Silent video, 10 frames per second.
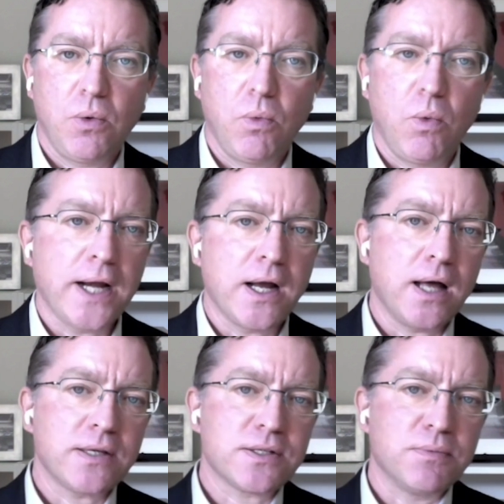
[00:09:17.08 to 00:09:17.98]
Why
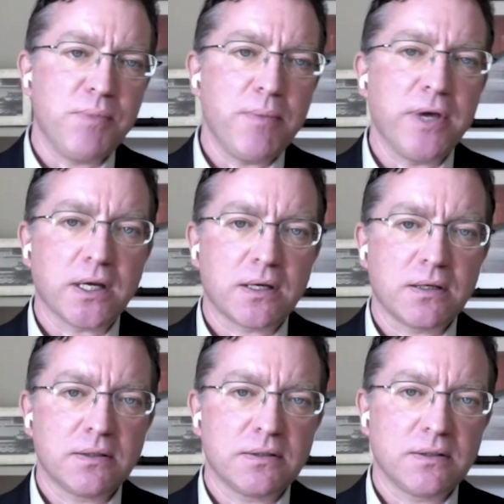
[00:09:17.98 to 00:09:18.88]
not mimic
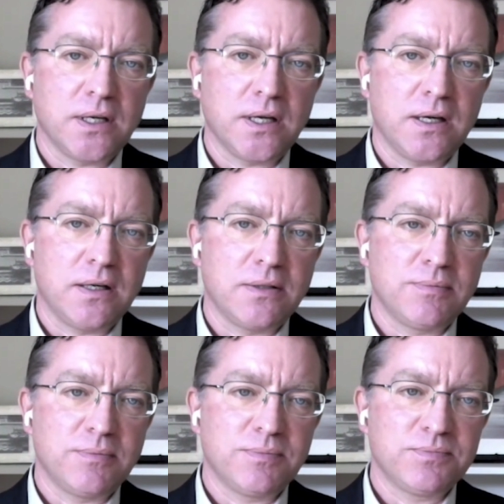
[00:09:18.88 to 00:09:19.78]

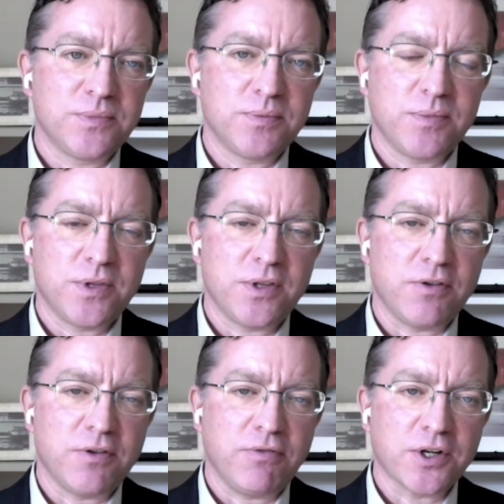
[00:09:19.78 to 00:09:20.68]

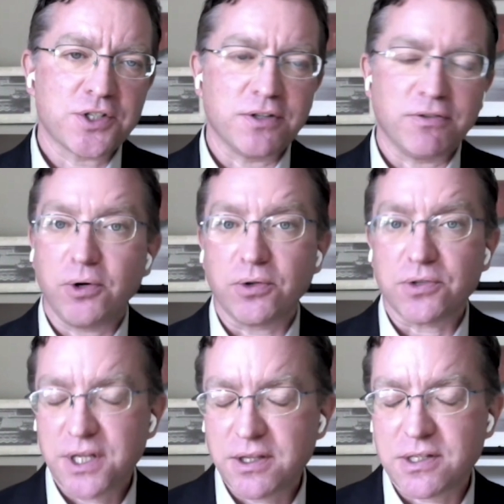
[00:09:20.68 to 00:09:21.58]
the function of
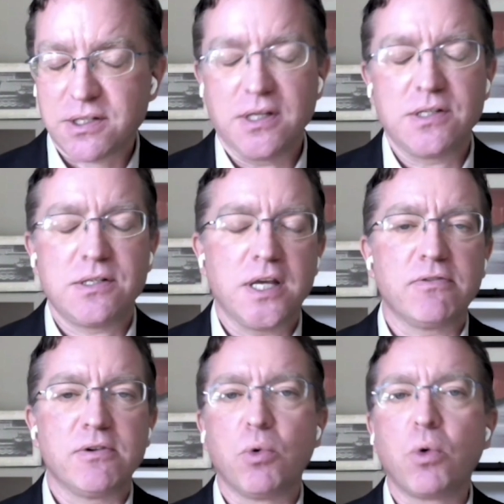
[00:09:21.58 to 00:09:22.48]
photosynthesis
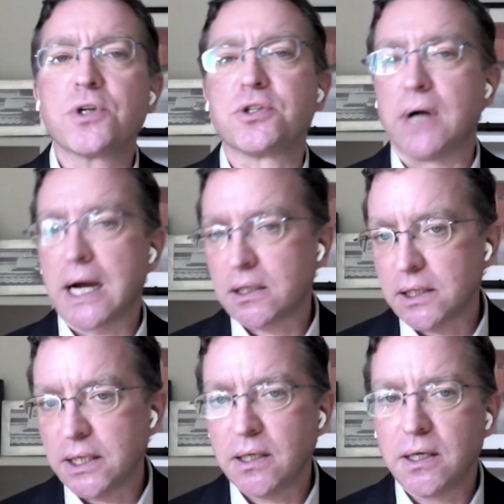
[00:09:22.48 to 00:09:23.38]
even more
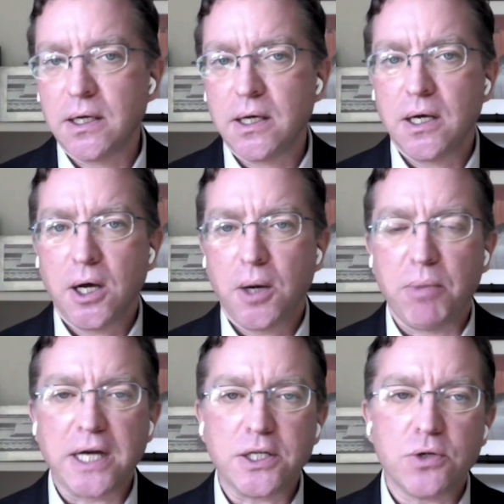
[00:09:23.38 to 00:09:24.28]
directly
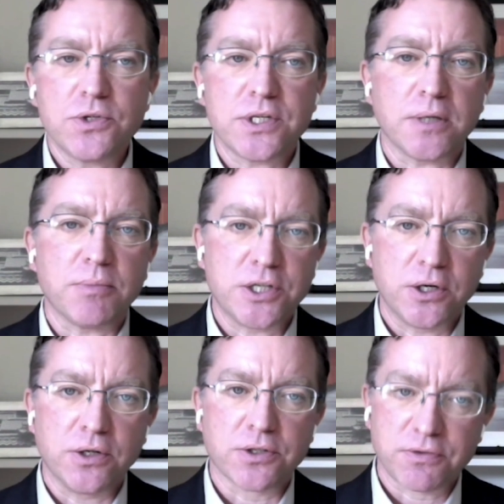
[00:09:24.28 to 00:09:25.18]
by using
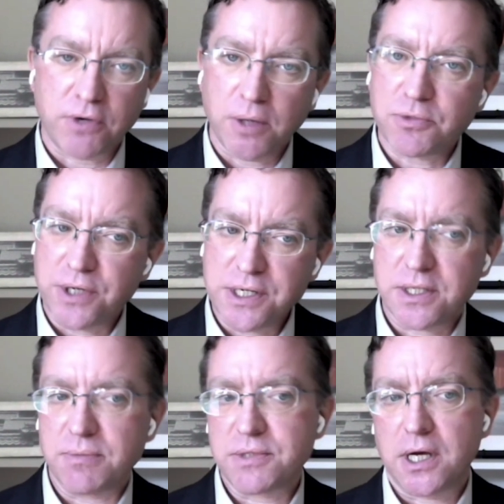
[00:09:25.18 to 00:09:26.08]
materials from trees
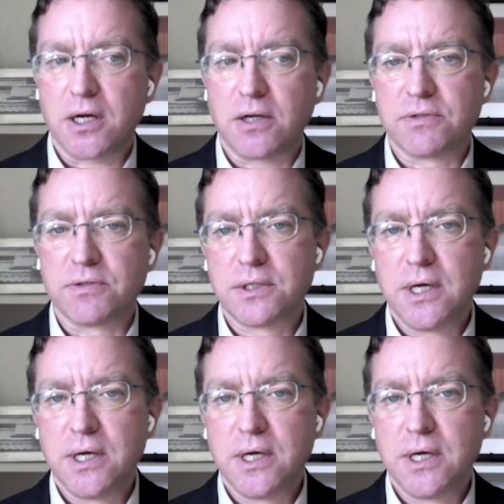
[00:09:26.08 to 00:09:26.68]
themselves?